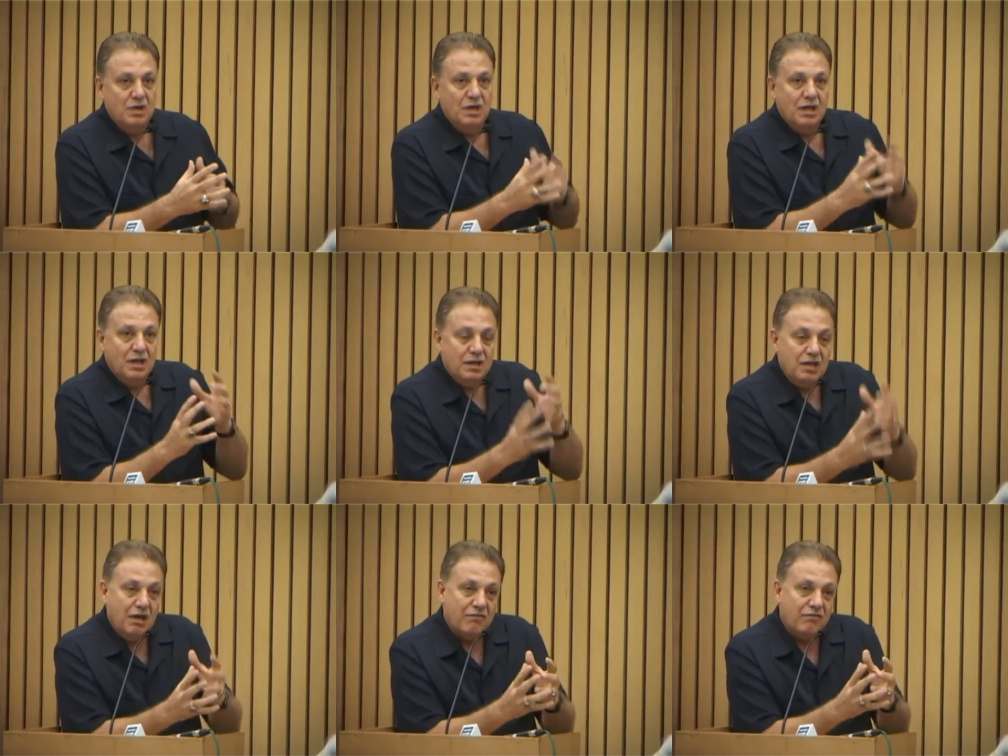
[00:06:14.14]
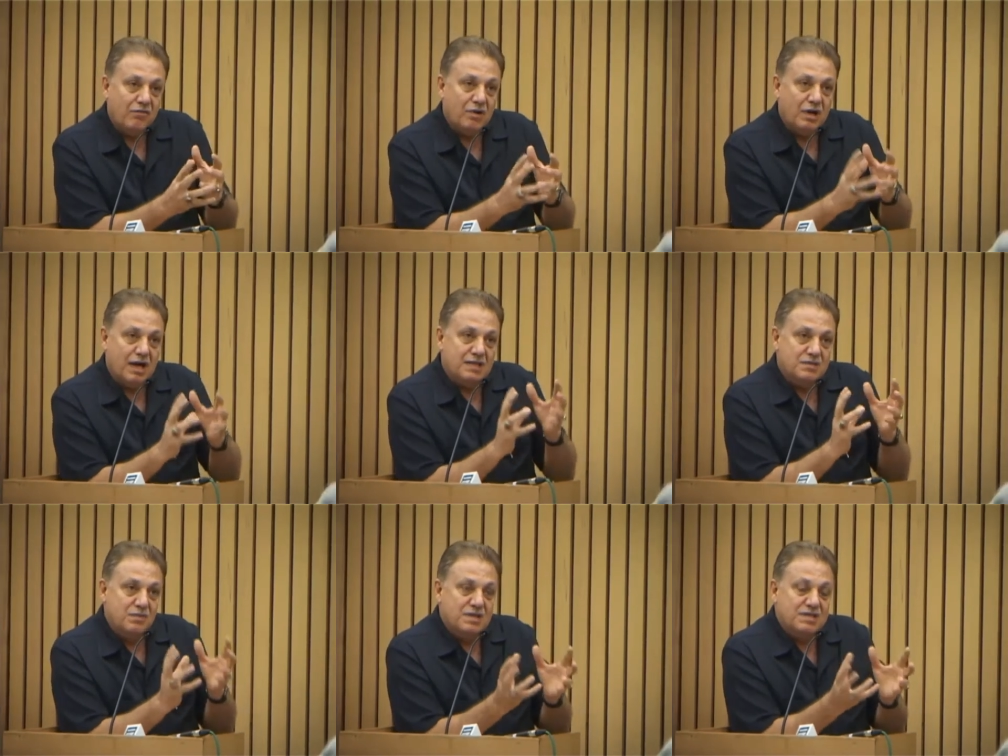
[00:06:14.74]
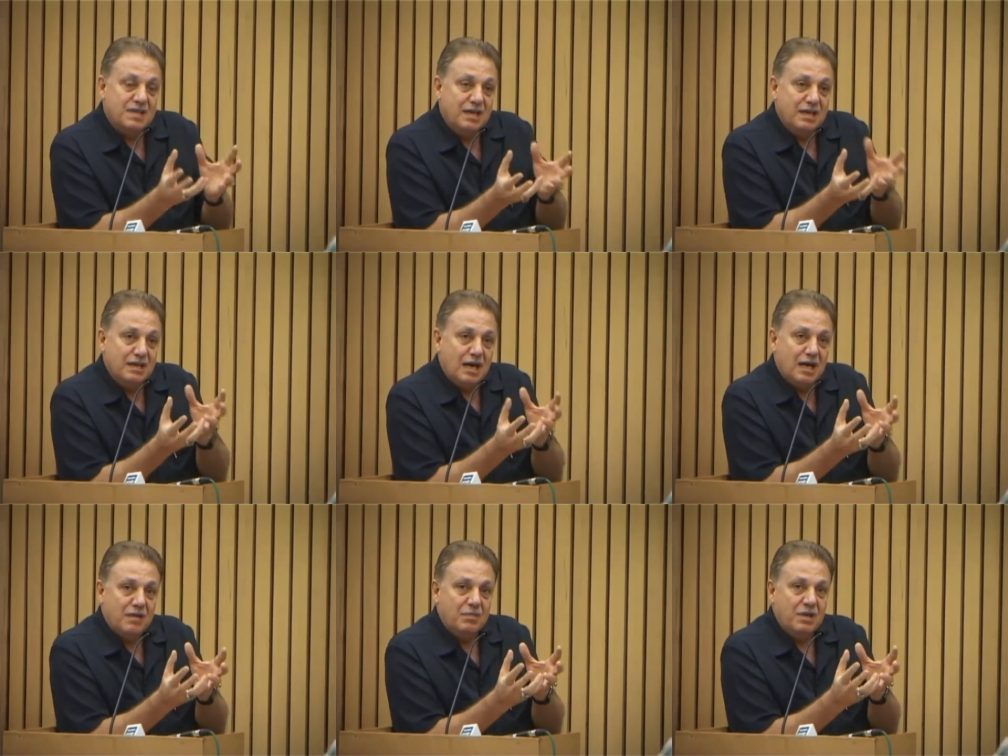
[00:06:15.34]
Therefore, as we say in
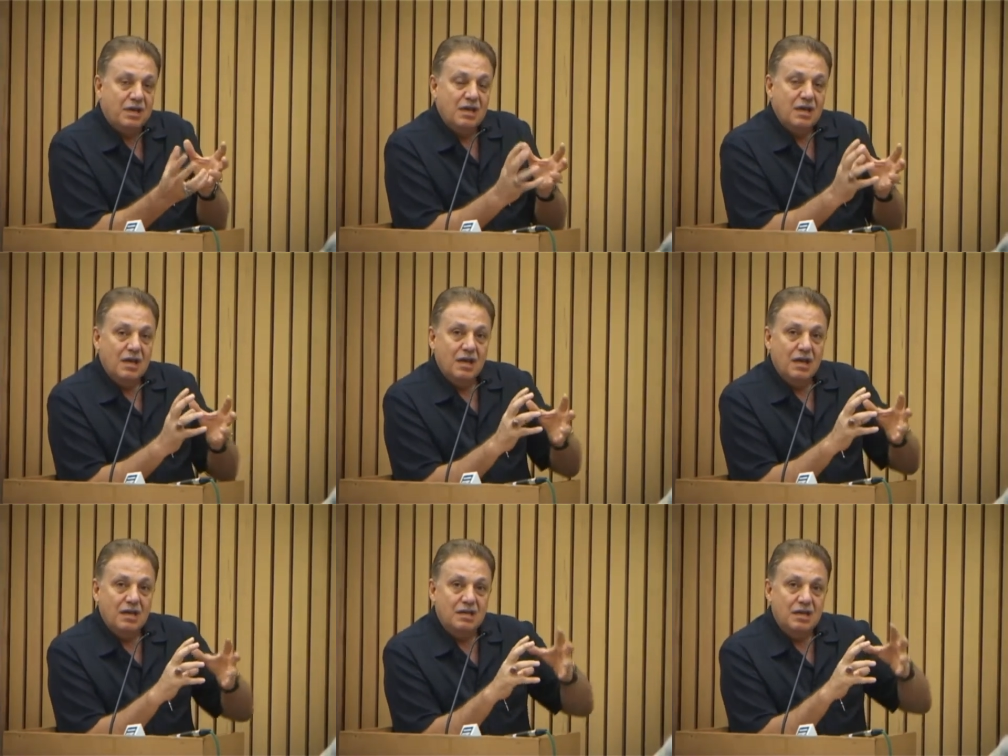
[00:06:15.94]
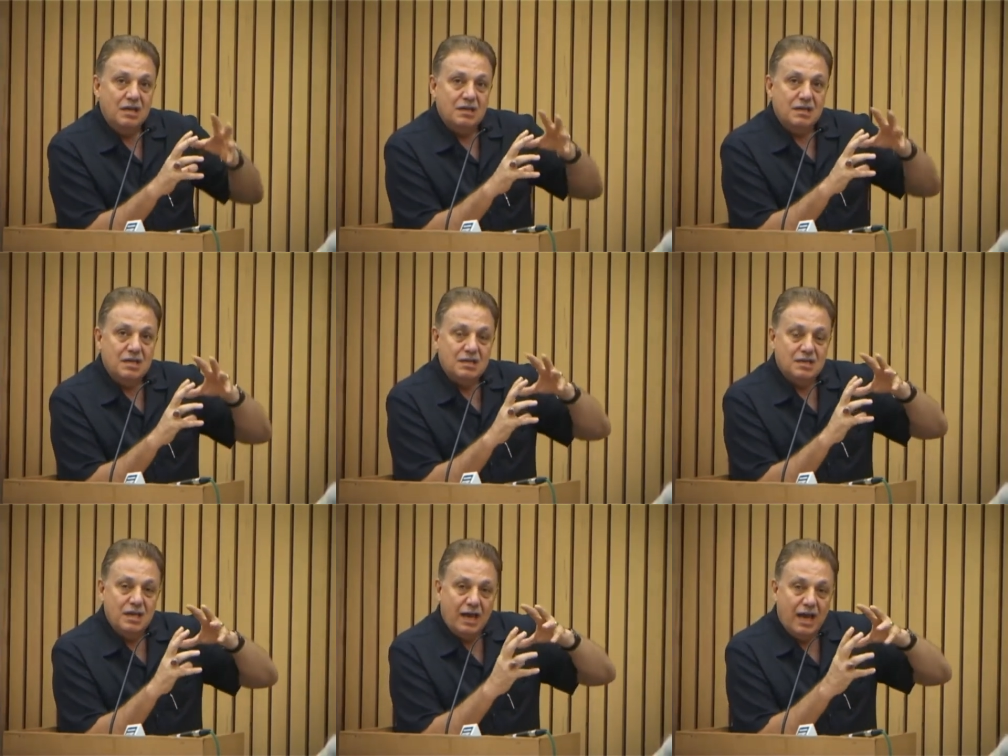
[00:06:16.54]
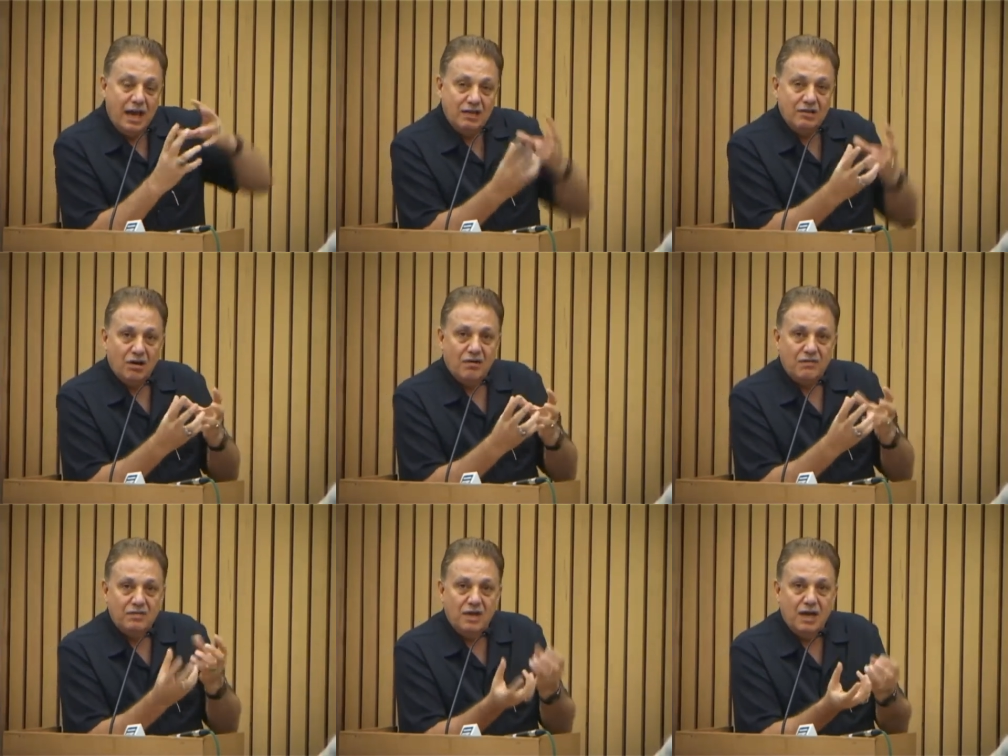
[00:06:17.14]
Arabic, the, the, the head
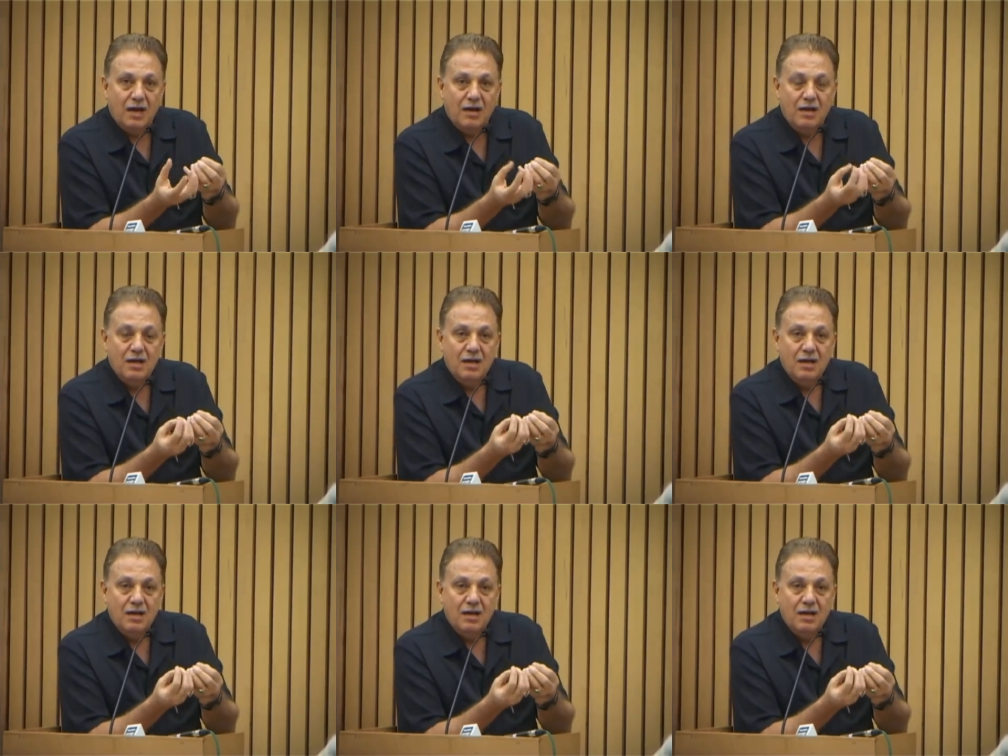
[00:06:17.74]
of the,